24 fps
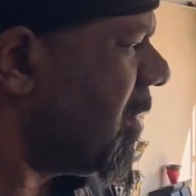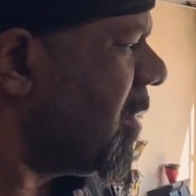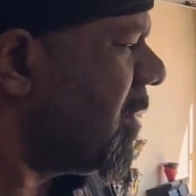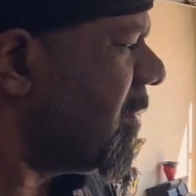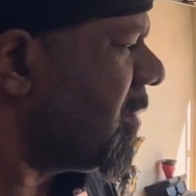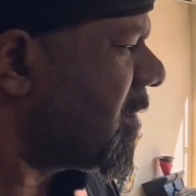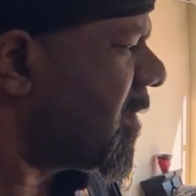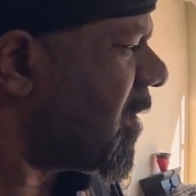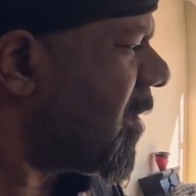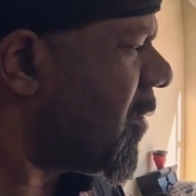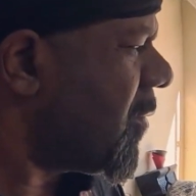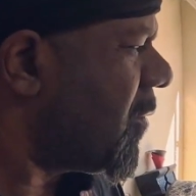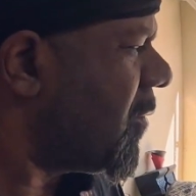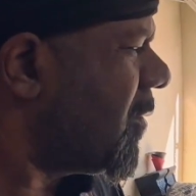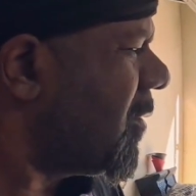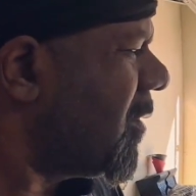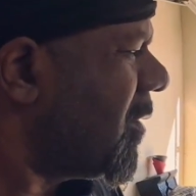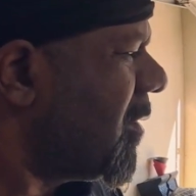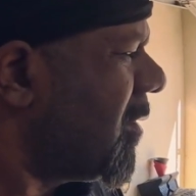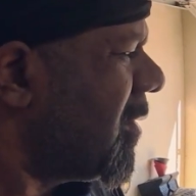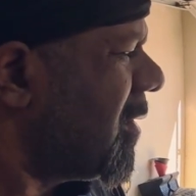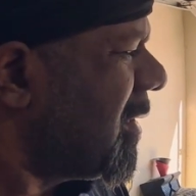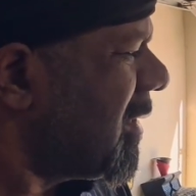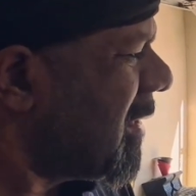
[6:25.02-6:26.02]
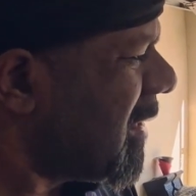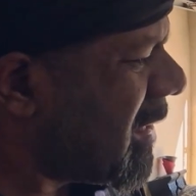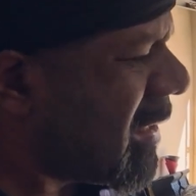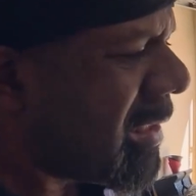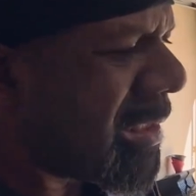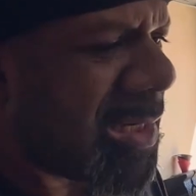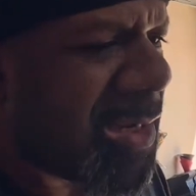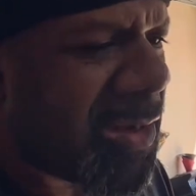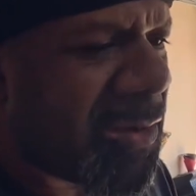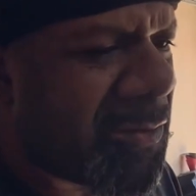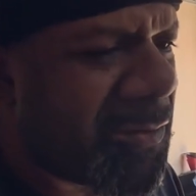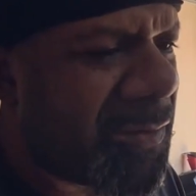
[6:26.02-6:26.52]
So, you
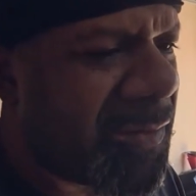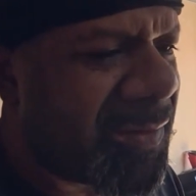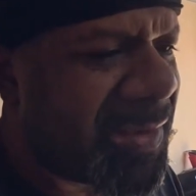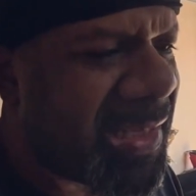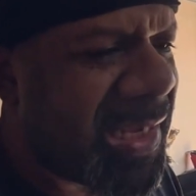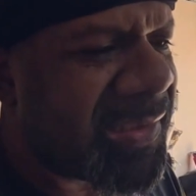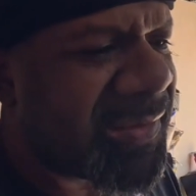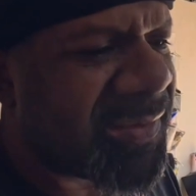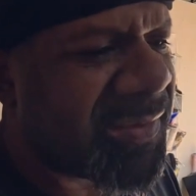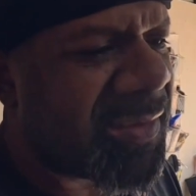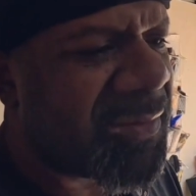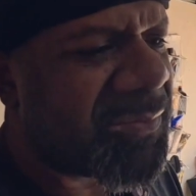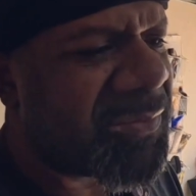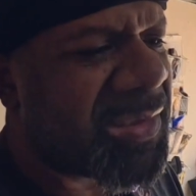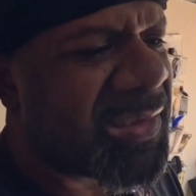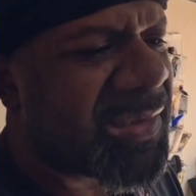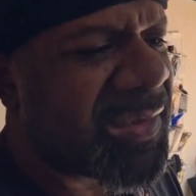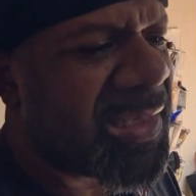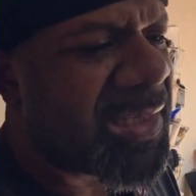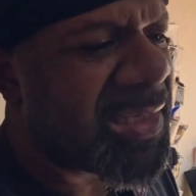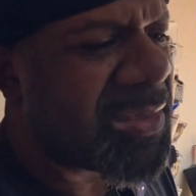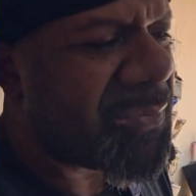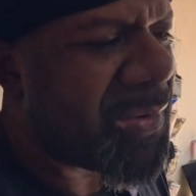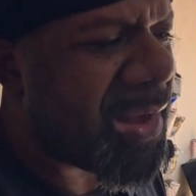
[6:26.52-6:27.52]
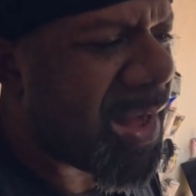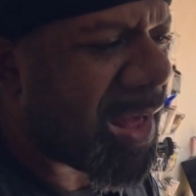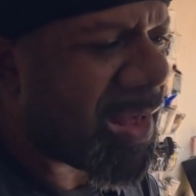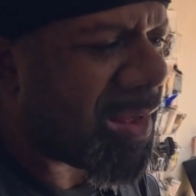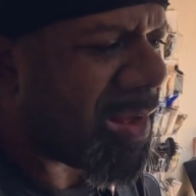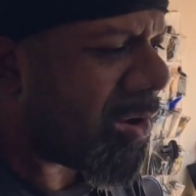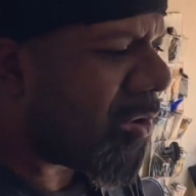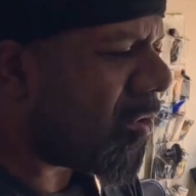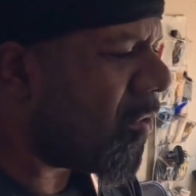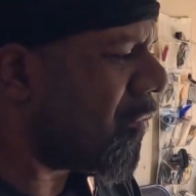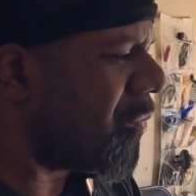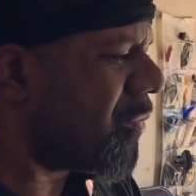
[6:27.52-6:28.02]
know, that's something to think about.
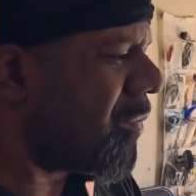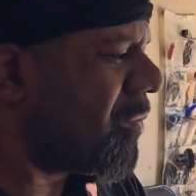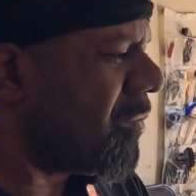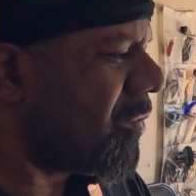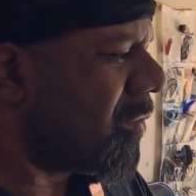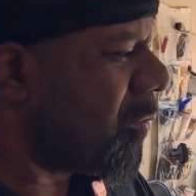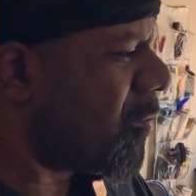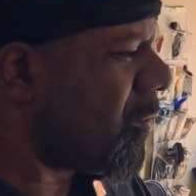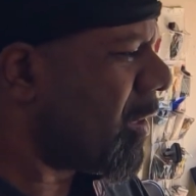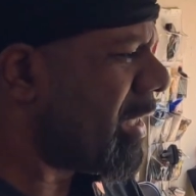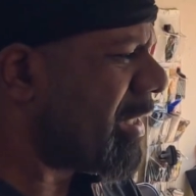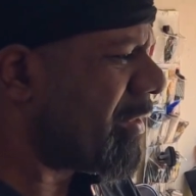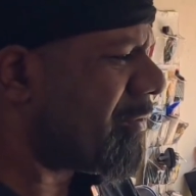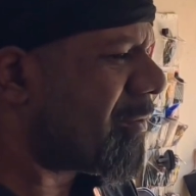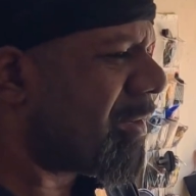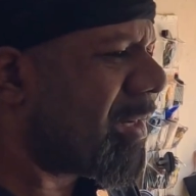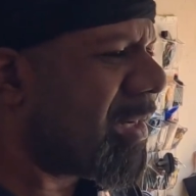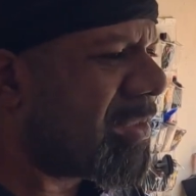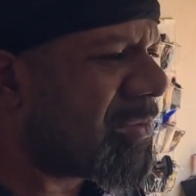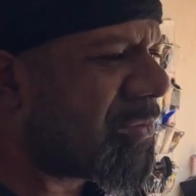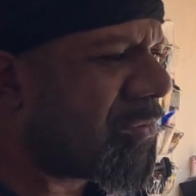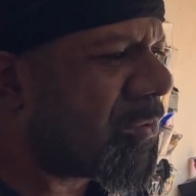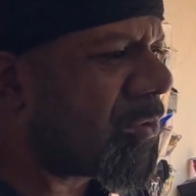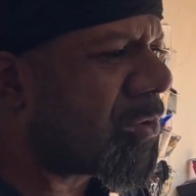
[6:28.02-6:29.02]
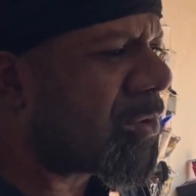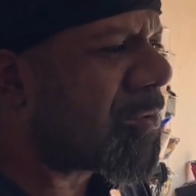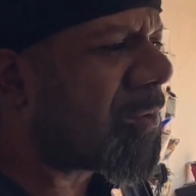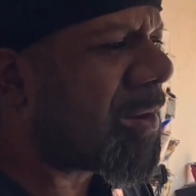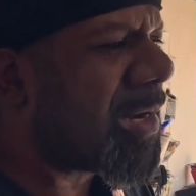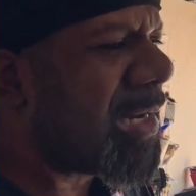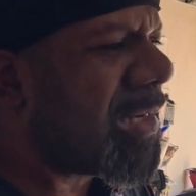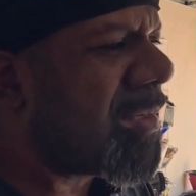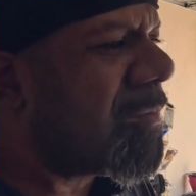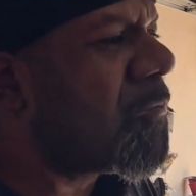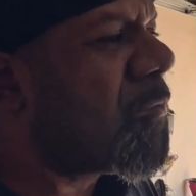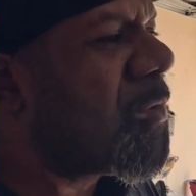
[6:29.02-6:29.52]
I hope the weight transfer
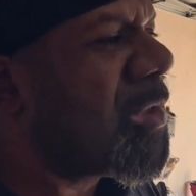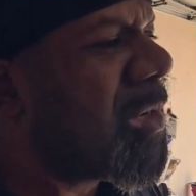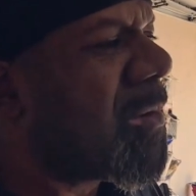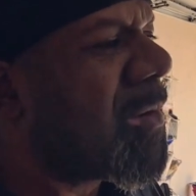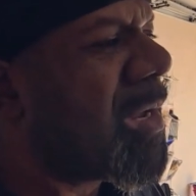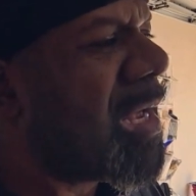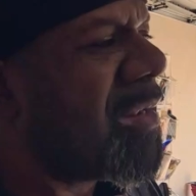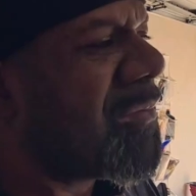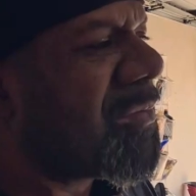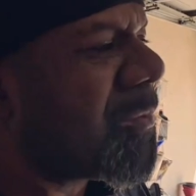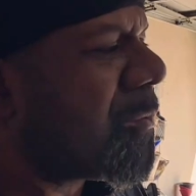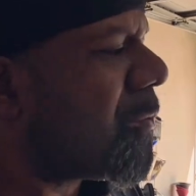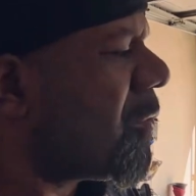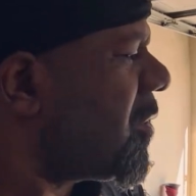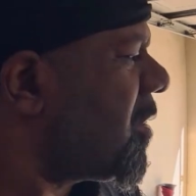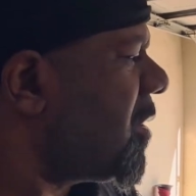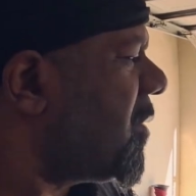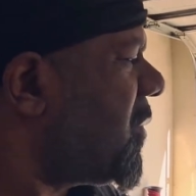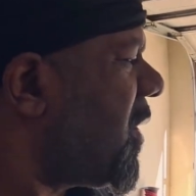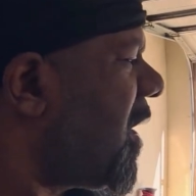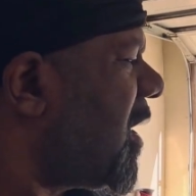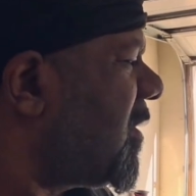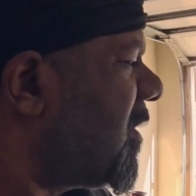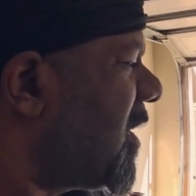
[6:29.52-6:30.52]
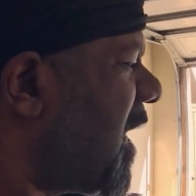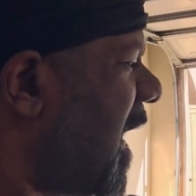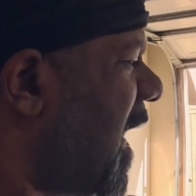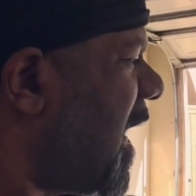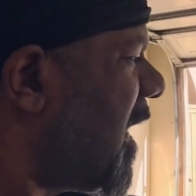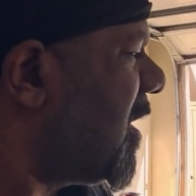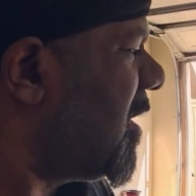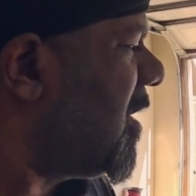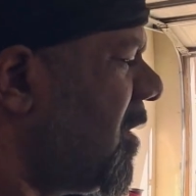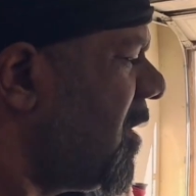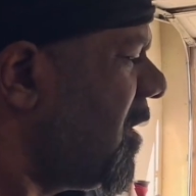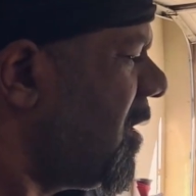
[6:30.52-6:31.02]
great and we don't have to worry about that.